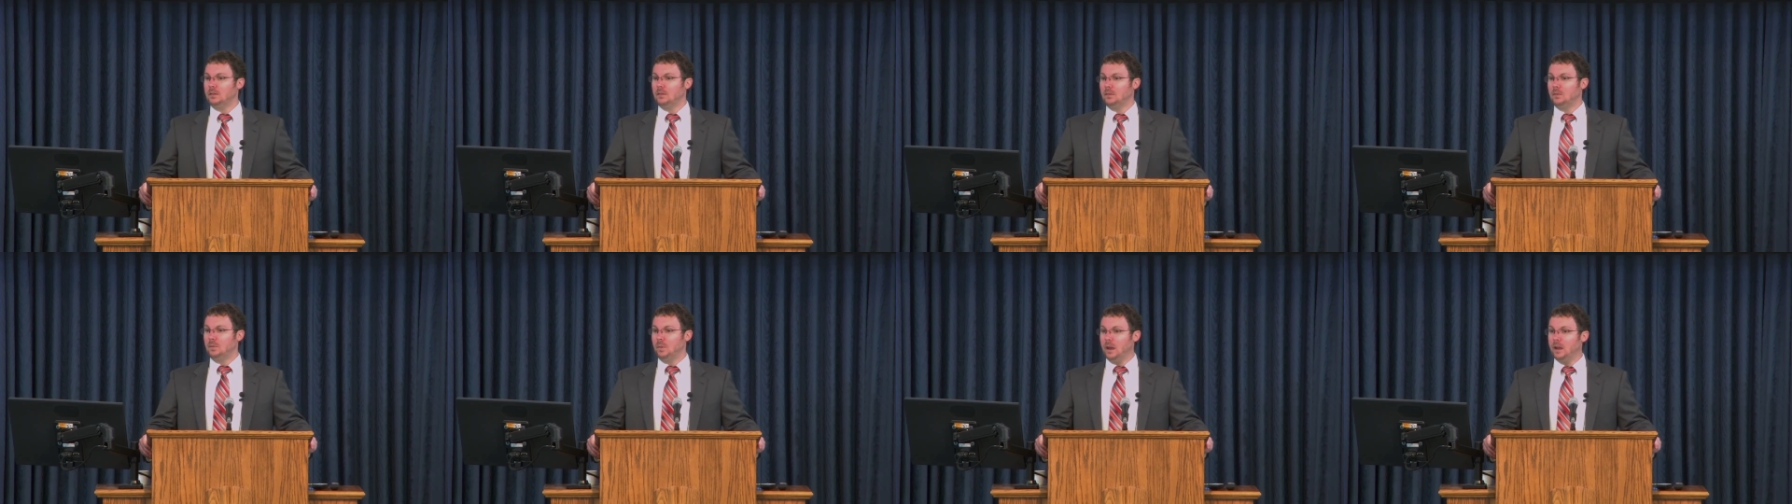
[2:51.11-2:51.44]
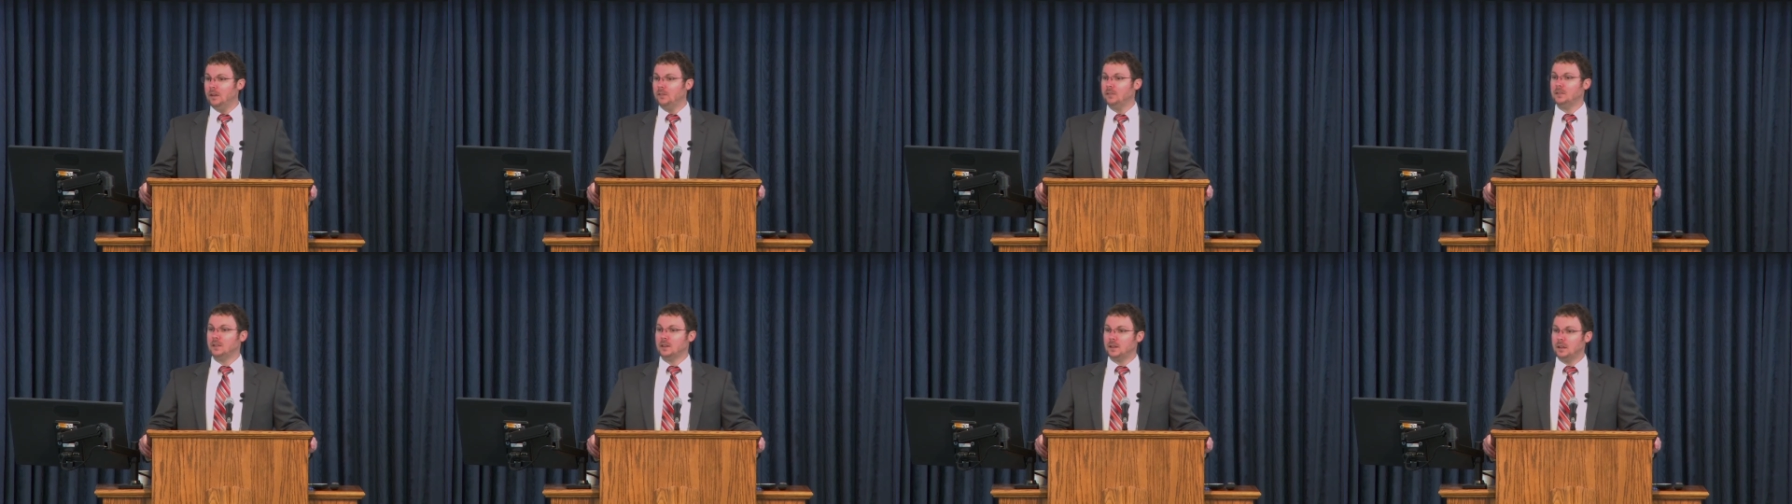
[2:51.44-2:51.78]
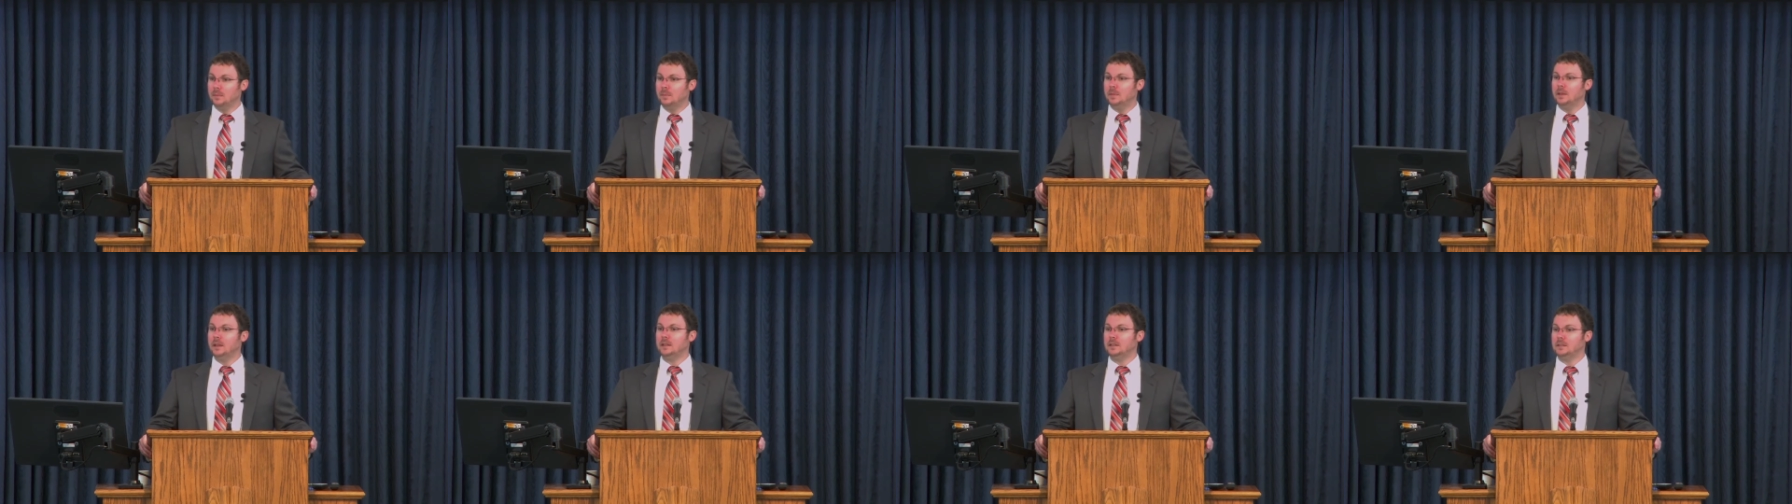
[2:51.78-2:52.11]
we have to
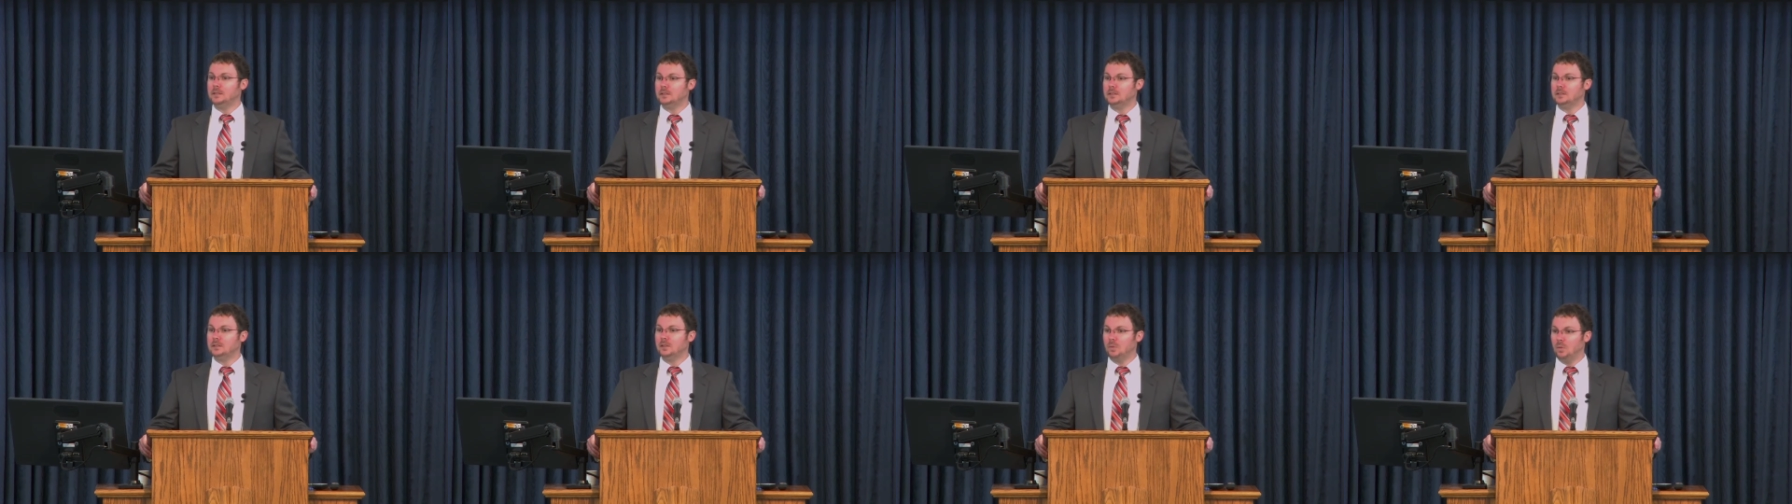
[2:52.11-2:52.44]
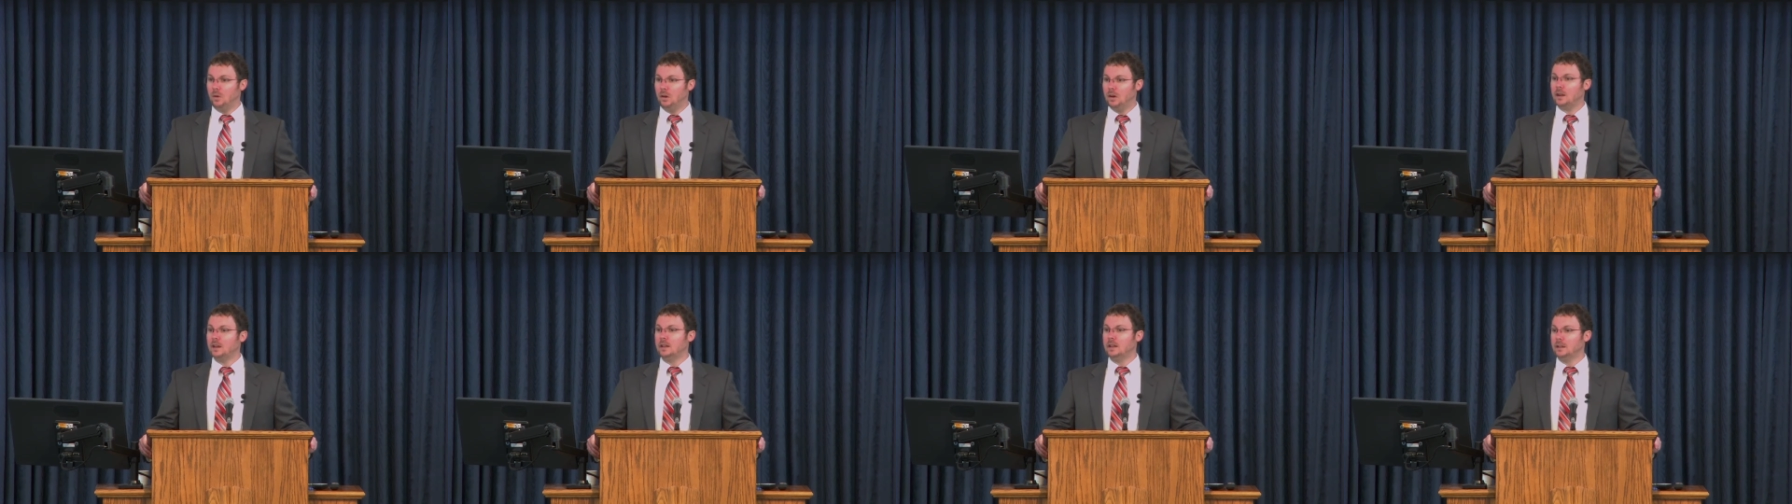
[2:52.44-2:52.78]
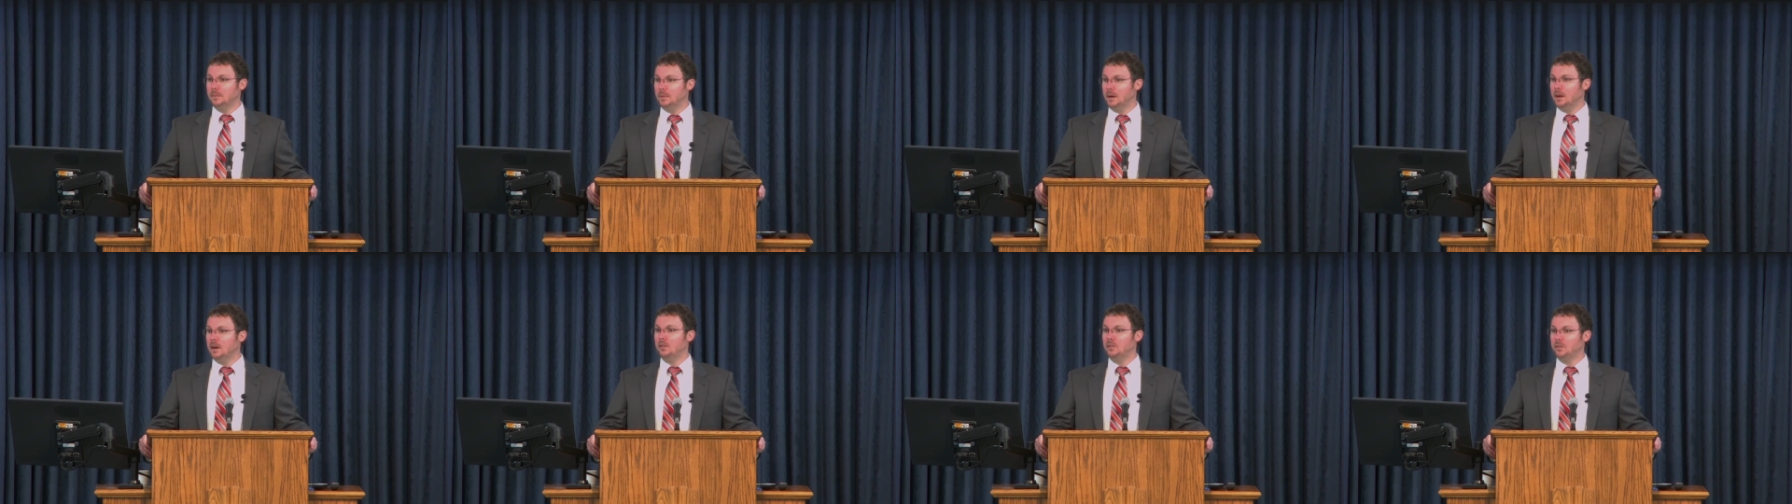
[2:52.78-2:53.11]
commit to walking the
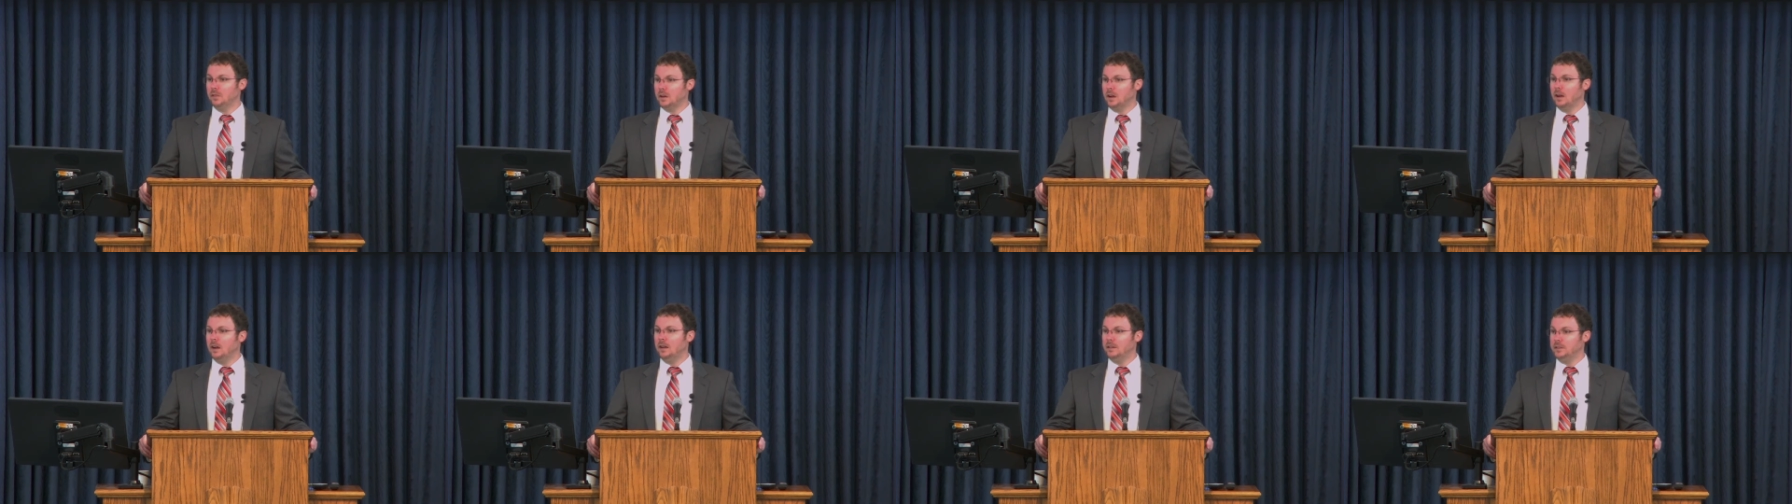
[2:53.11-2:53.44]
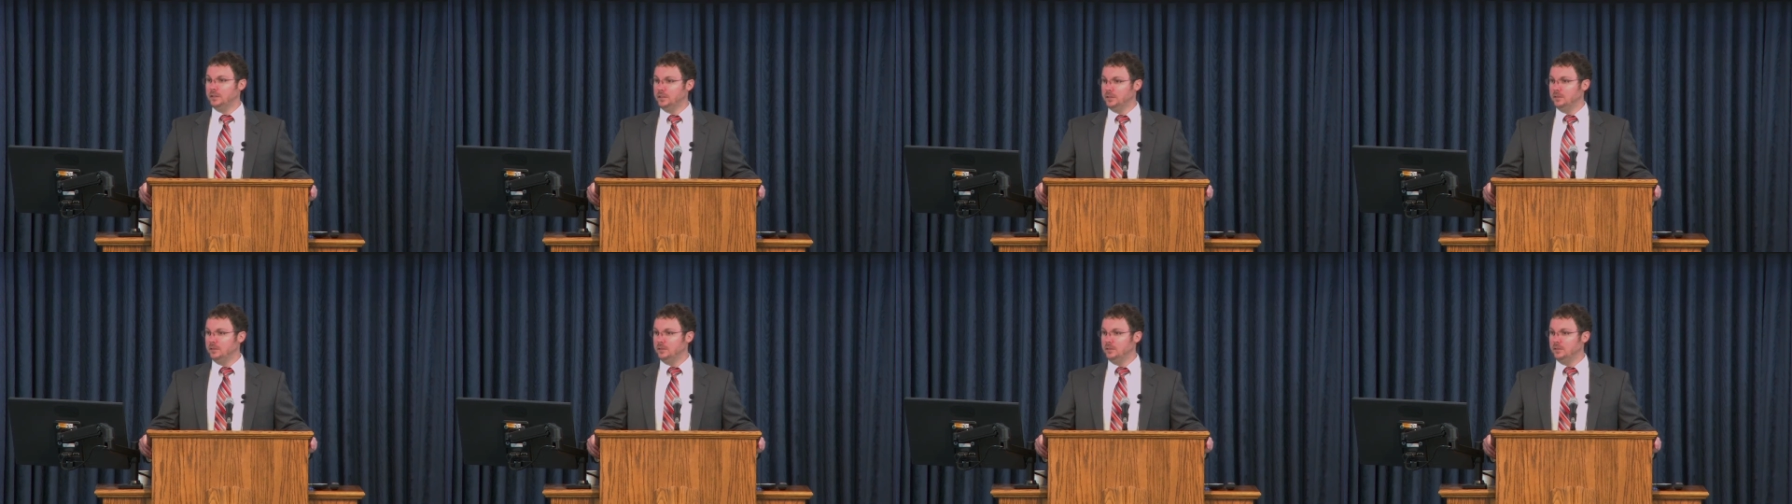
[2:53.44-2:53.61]
mile for God too.